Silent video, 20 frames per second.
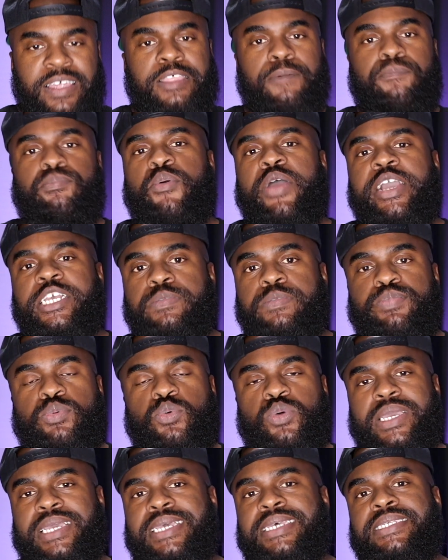the price
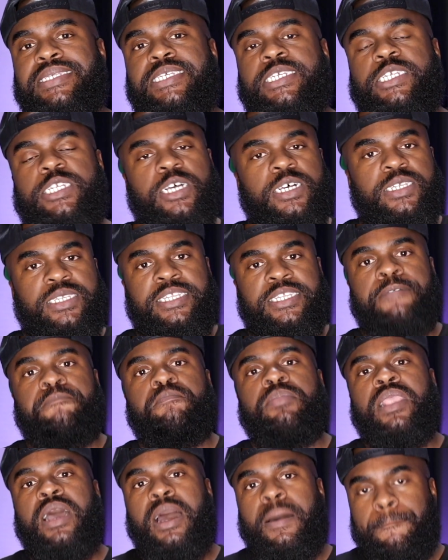point is just
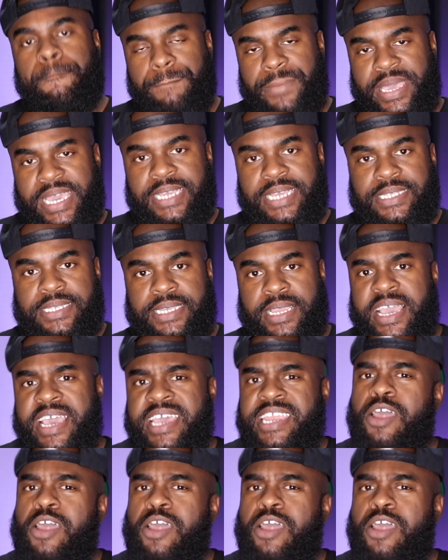amazing.